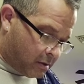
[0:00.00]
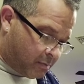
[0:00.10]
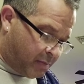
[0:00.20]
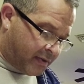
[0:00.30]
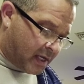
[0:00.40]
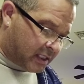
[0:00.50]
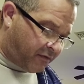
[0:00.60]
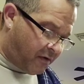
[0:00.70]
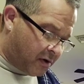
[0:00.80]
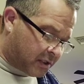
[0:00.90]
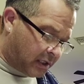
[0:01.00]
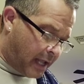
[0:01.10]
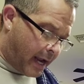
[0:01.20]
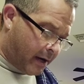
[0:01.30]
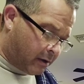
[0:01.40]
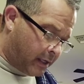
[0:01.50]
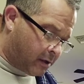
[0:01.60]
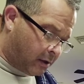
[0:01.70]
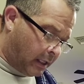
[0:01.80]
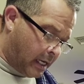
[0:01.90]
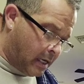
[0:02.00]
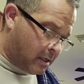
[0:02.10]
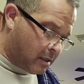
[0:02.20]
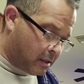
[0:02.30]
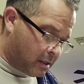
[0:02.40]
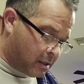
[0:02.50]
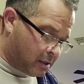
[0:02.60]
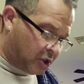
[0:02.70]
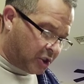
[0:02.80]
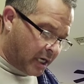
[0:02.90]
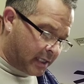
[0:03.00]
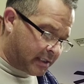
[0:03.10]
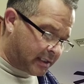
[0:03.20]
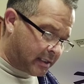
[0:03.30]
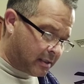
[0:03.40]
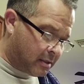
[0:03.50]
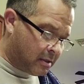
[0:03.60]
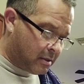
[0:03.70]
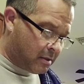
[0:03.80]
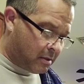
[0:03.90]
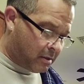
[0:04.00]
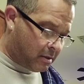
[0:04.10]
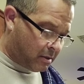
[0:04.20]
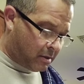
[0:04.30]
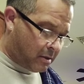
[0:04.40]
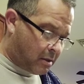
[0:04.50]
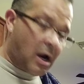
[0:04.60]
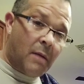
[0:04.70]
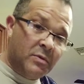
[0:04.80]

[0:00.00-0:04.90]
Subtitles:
But this first layer literally just comes